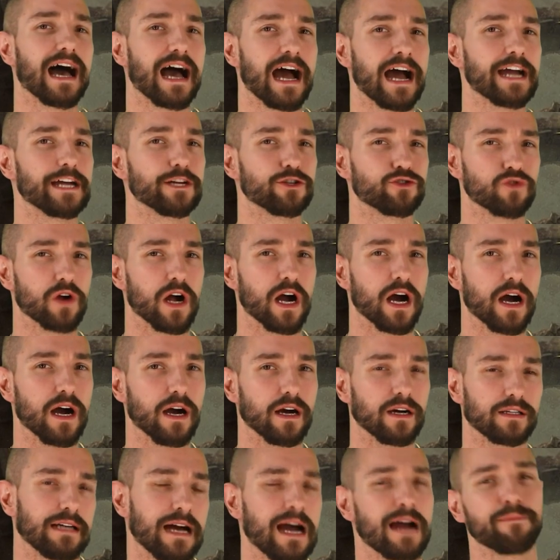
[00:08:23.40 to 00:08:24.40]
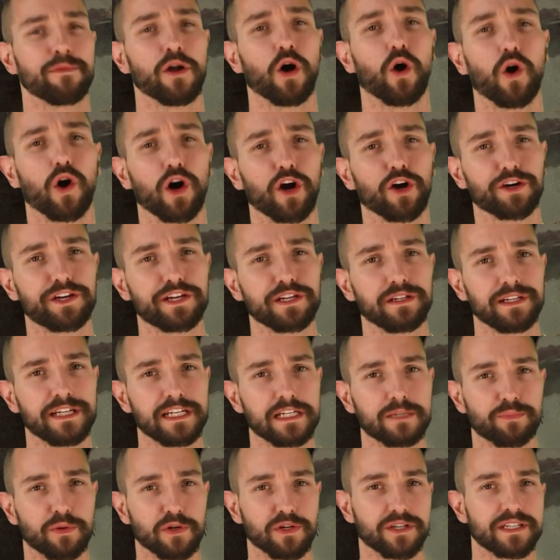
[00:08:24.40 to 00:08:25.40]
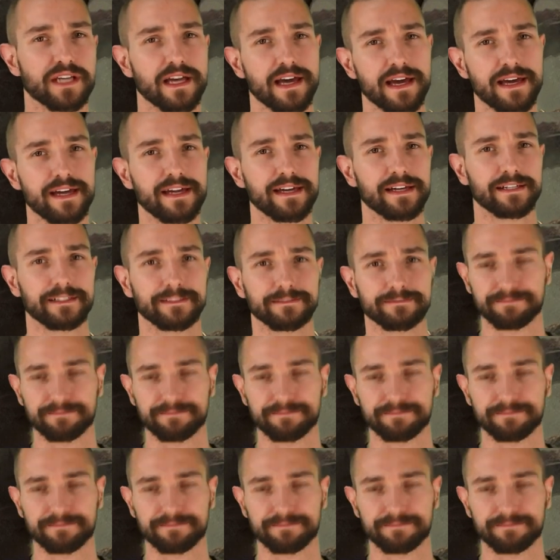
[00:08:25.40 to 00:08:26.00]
Hydra. I'm no Hercules per se,